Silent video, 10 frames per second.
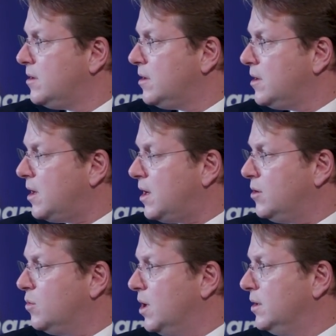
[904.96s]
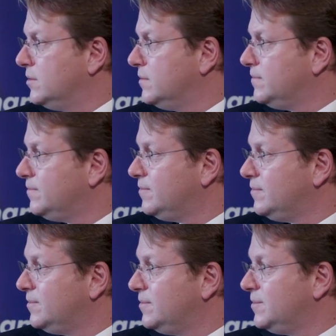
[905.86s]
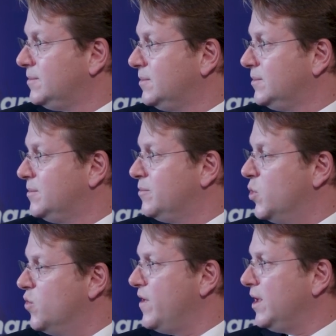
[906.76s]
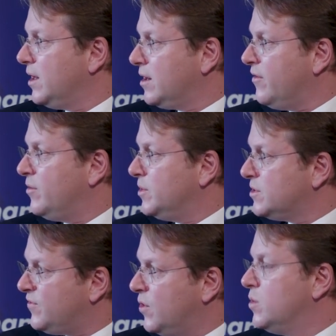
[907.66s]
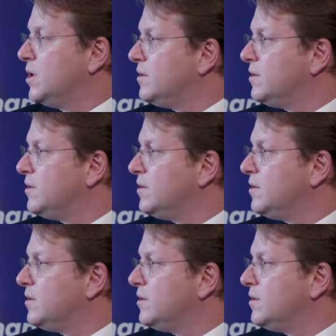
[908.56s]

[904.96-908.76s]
are the one moving their governments forward,